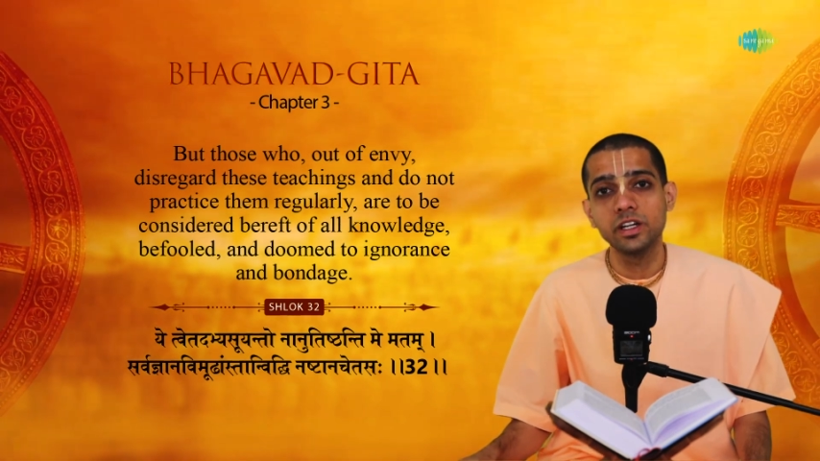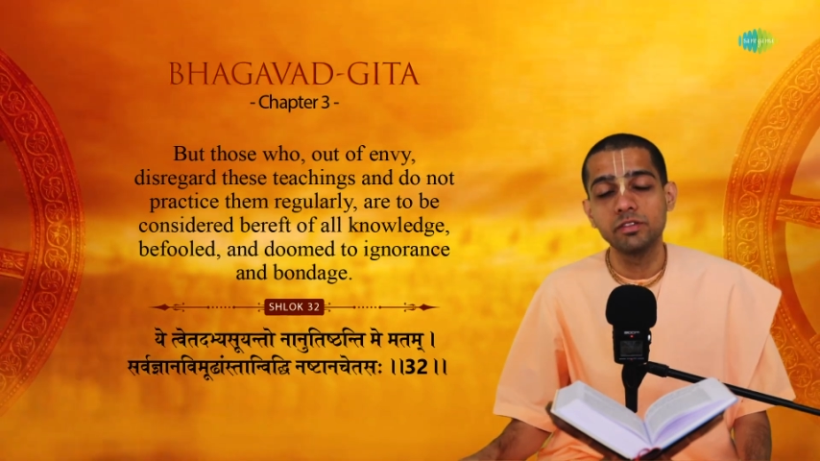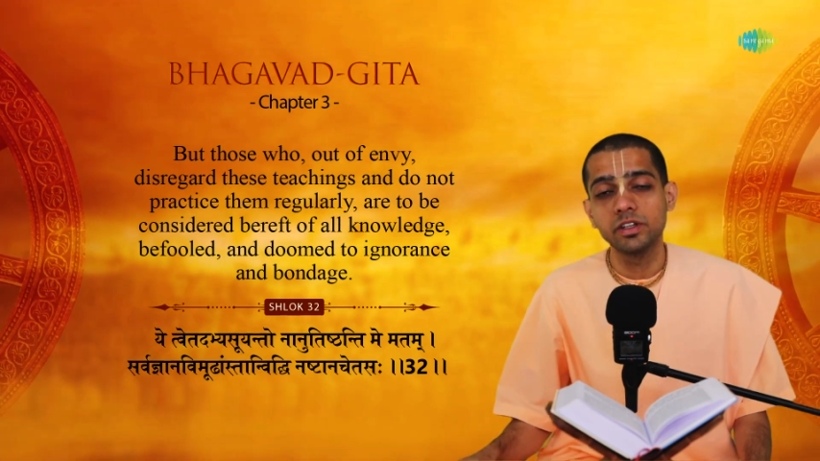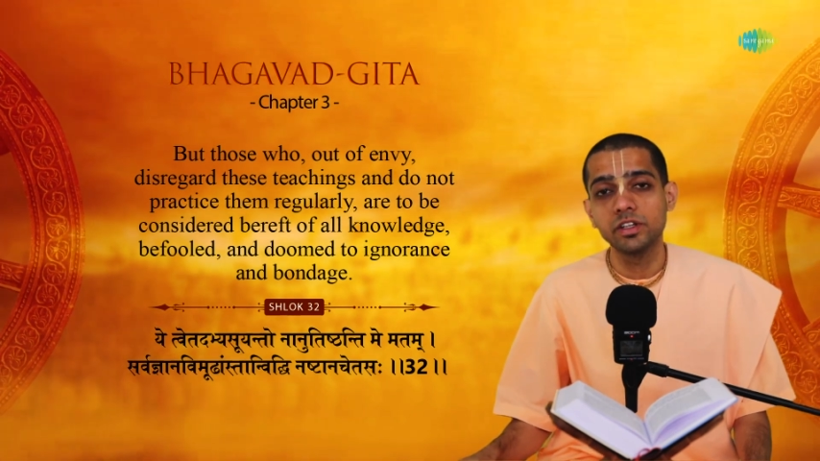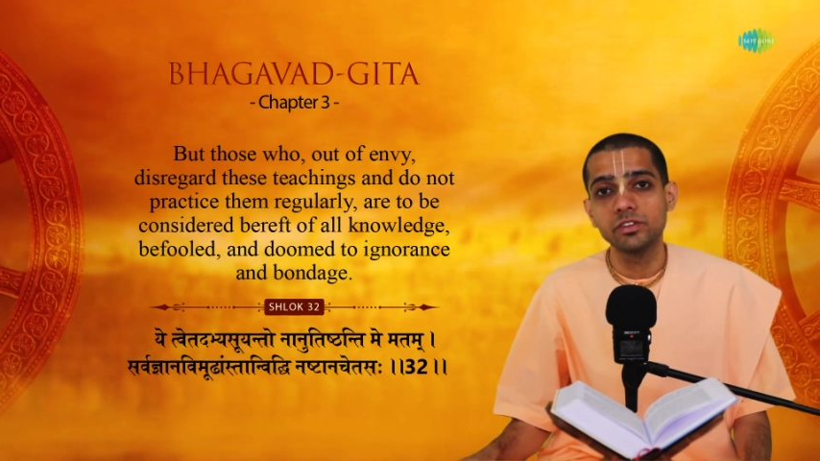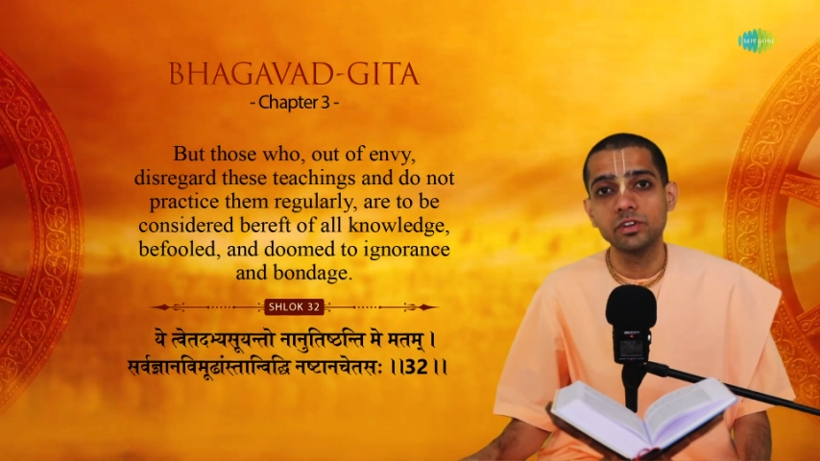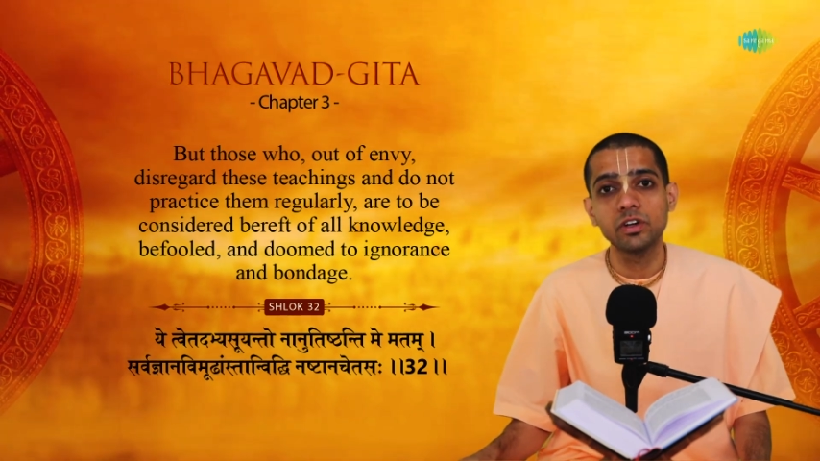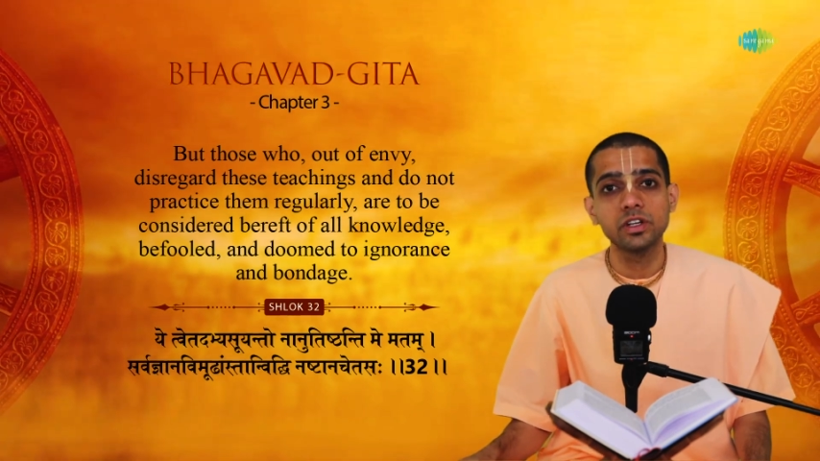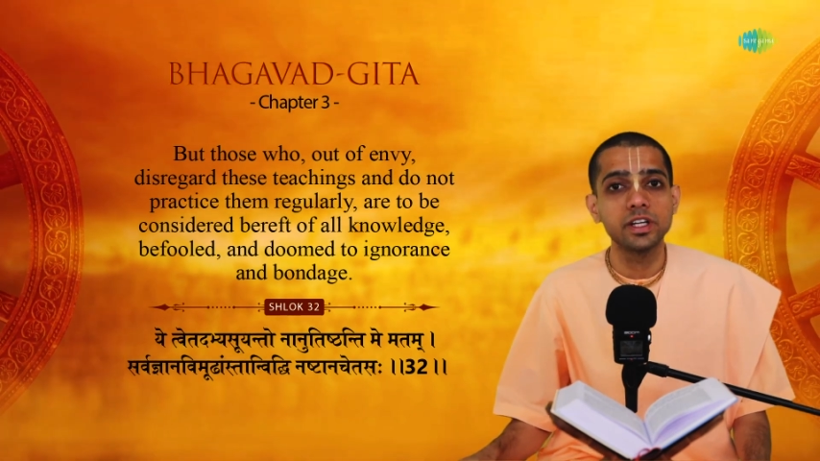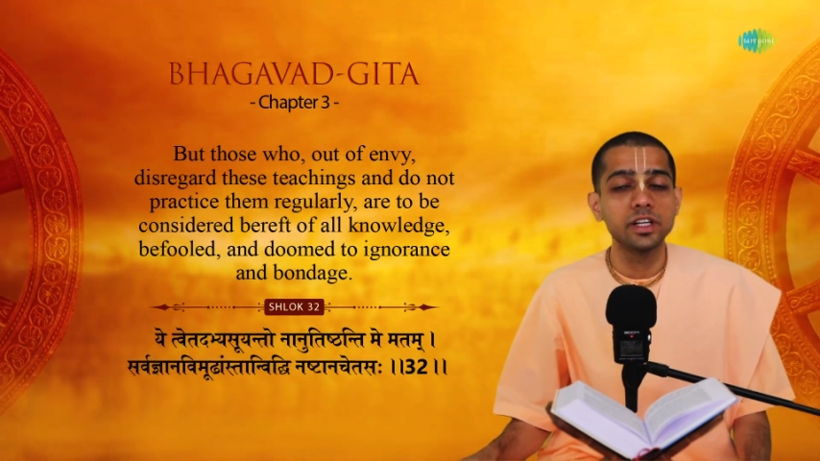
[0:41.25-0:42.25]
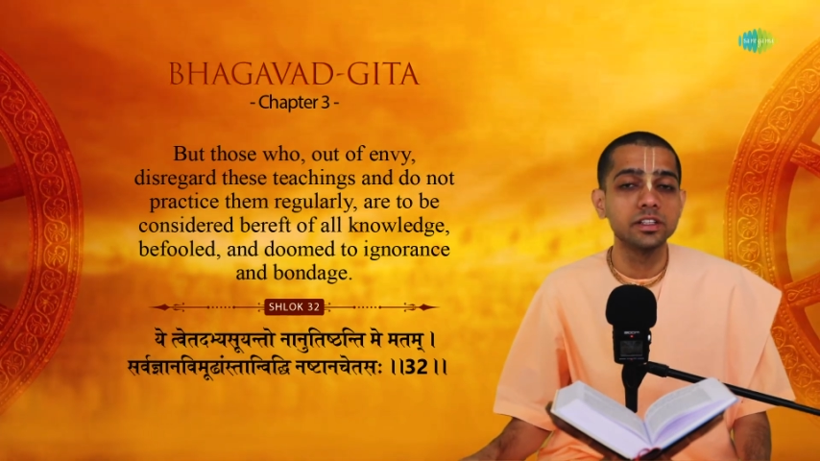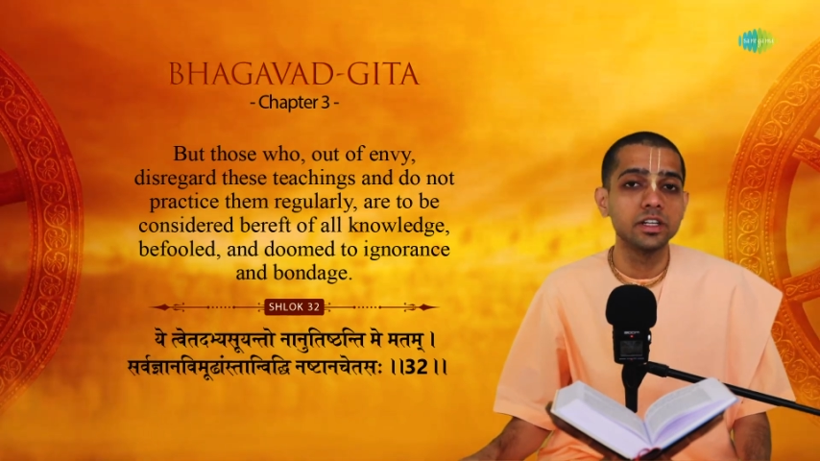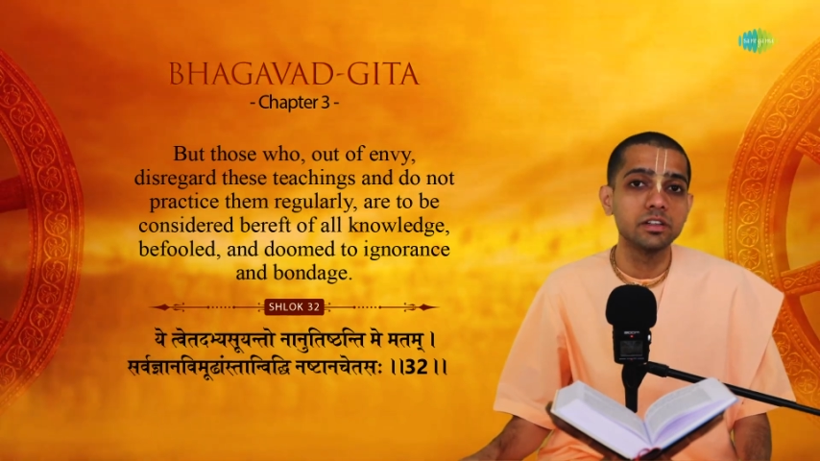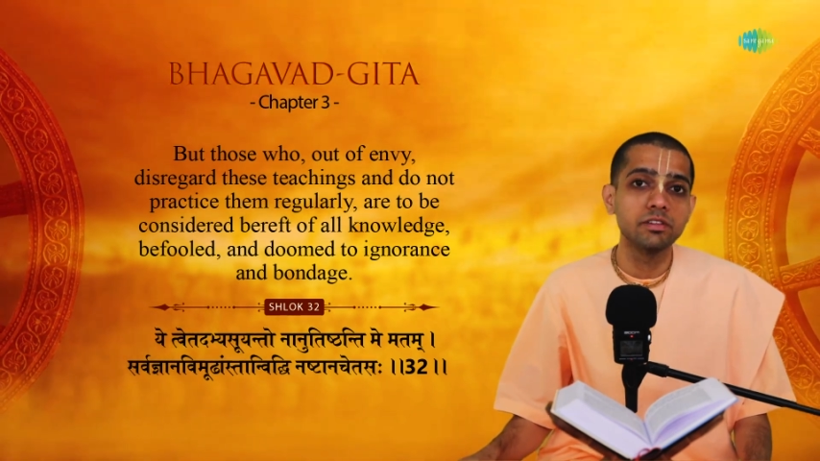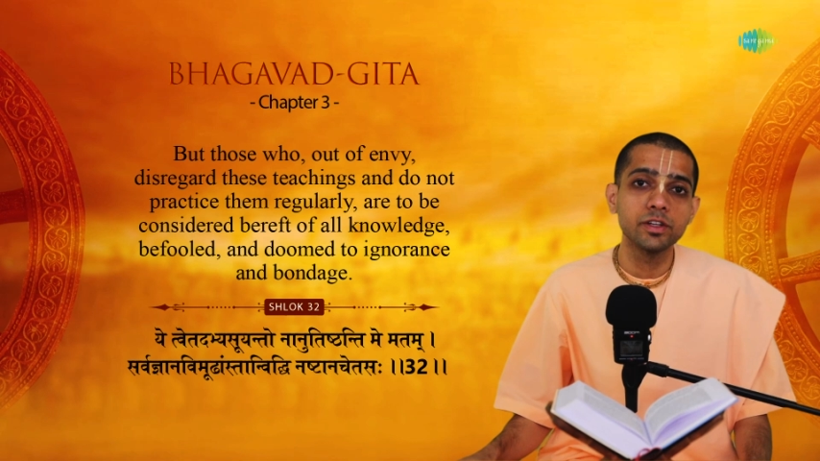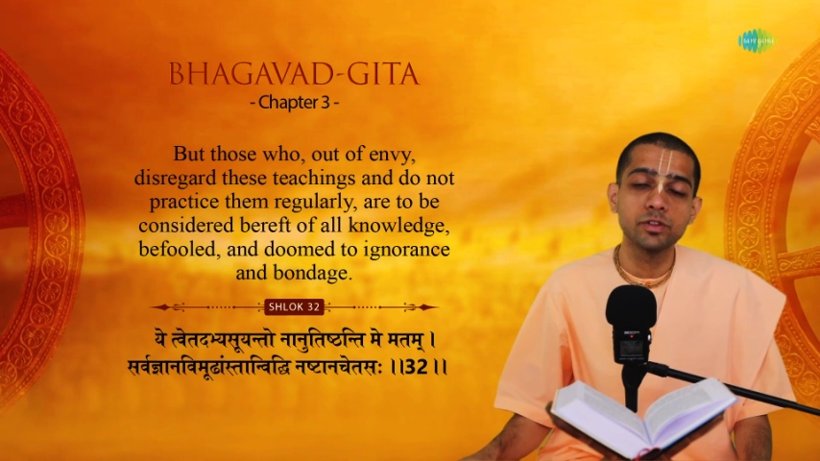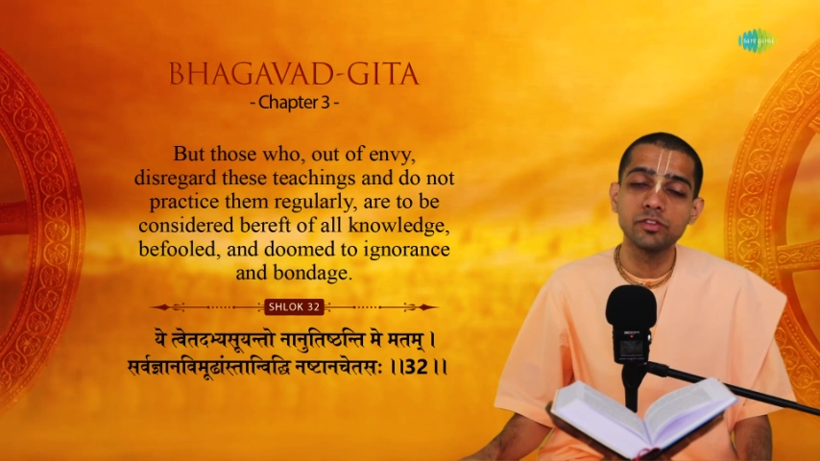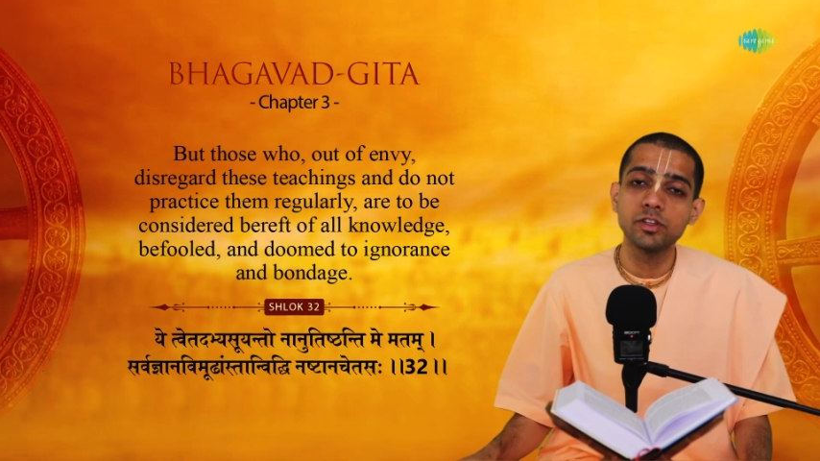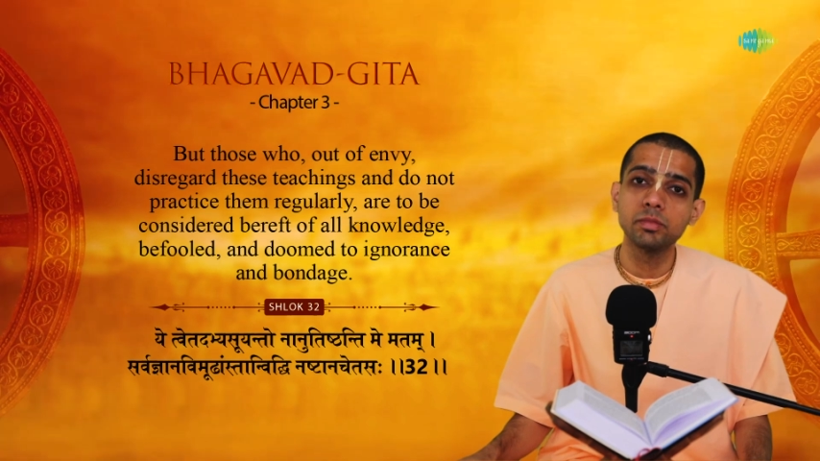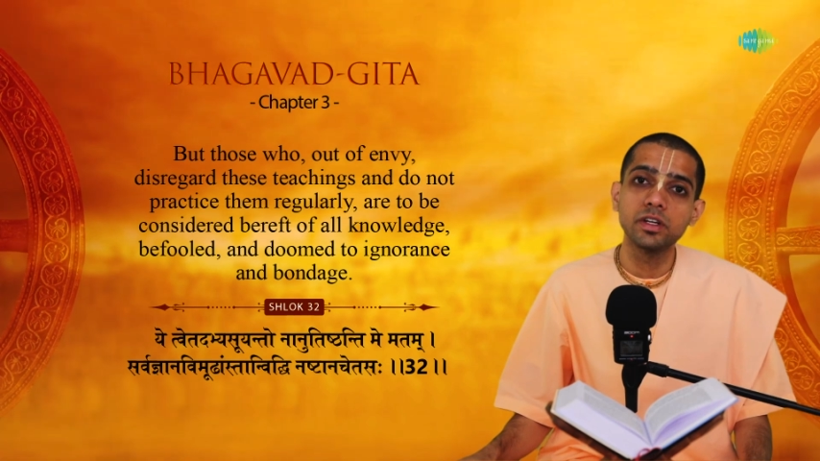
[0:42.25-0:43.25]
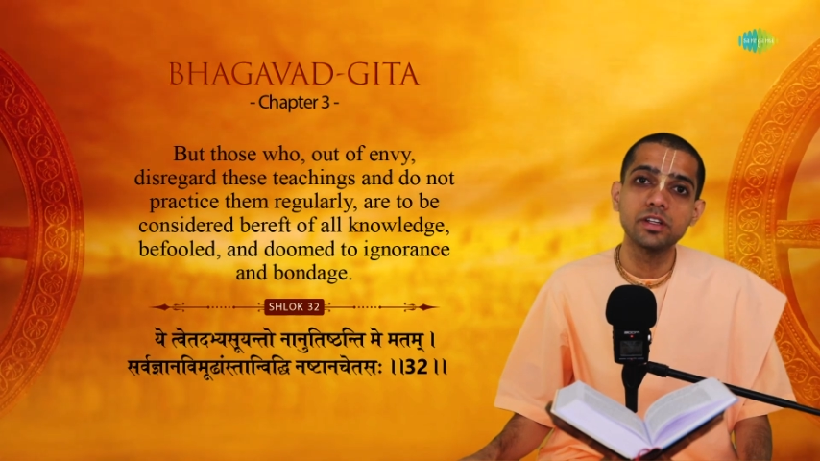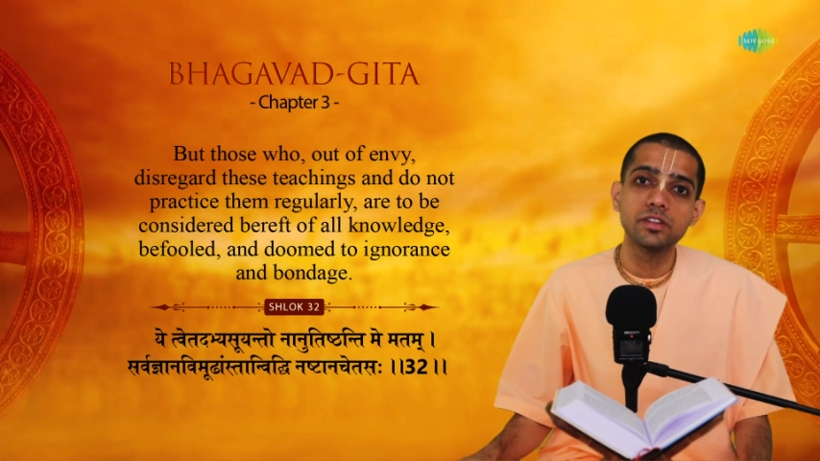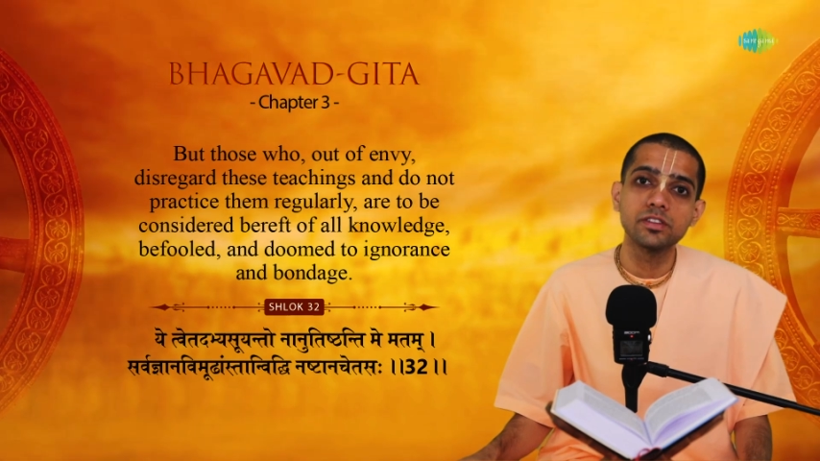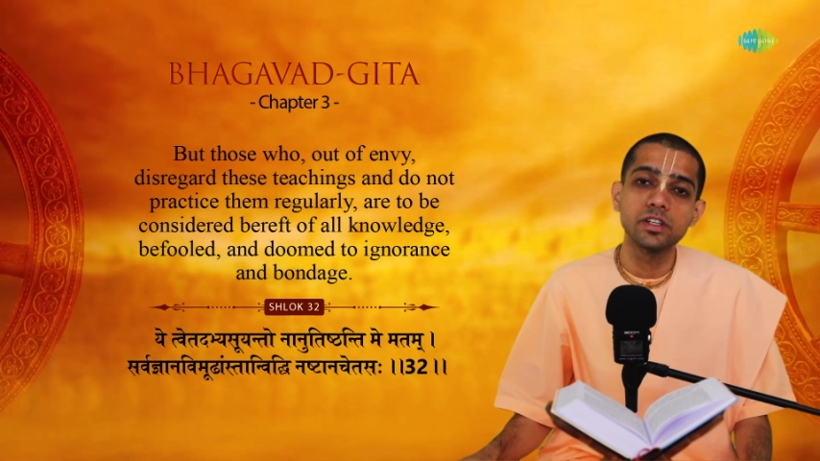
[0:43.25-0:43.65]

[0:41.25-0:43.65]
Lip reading: if he does not take the advice of the parents,